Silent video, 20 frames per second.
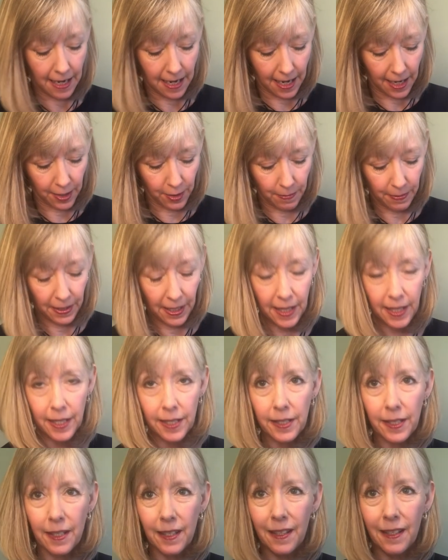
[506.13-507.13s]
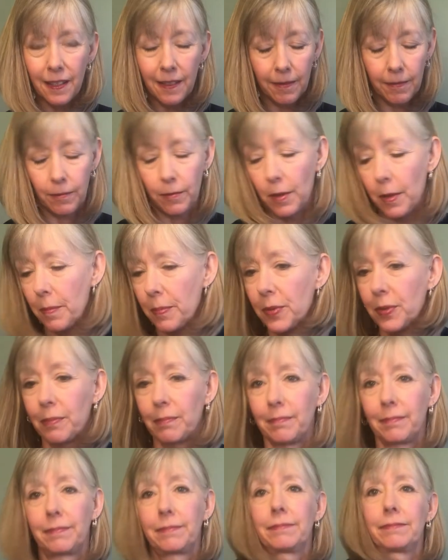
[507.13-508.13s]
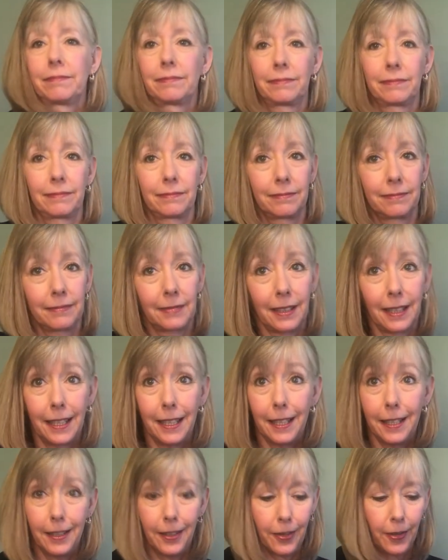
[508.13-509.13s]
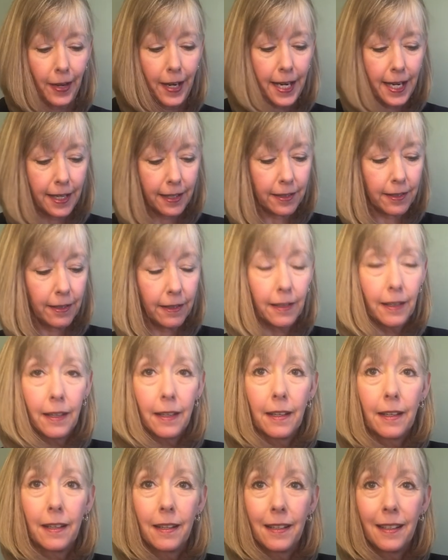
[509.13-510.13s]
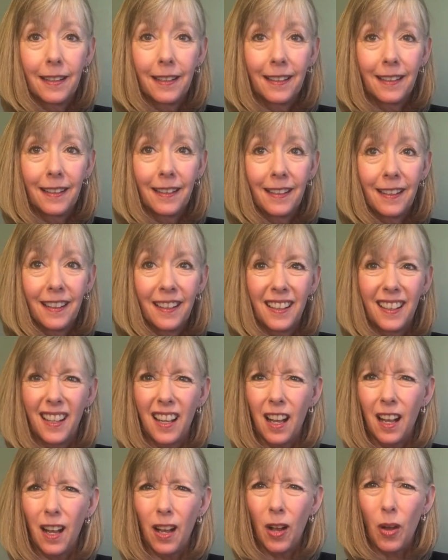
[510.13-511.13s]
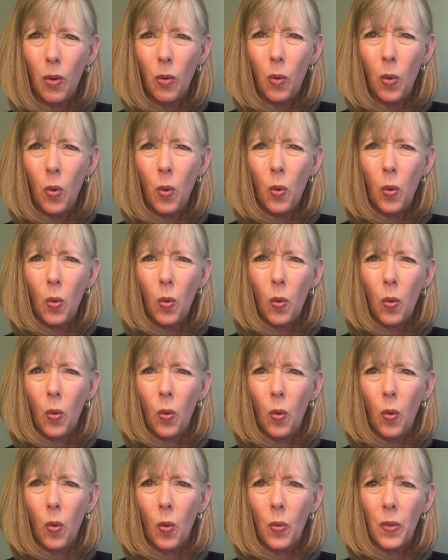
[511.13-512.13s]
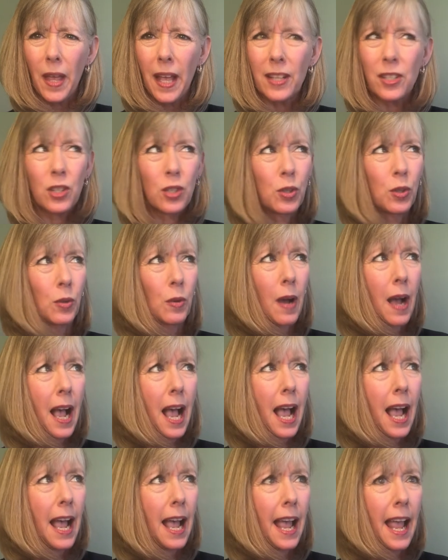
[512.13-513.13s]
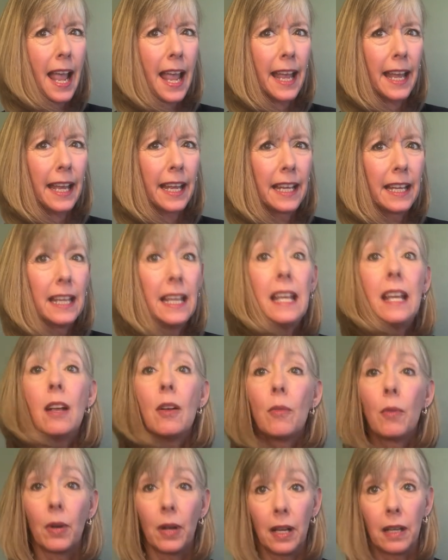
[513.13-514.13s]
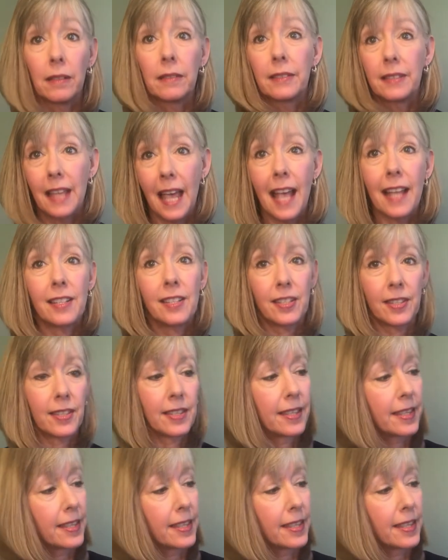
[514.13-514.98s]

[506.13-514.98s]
and you play this, oops, I need another hand. Ooh, that's too high. Well, that's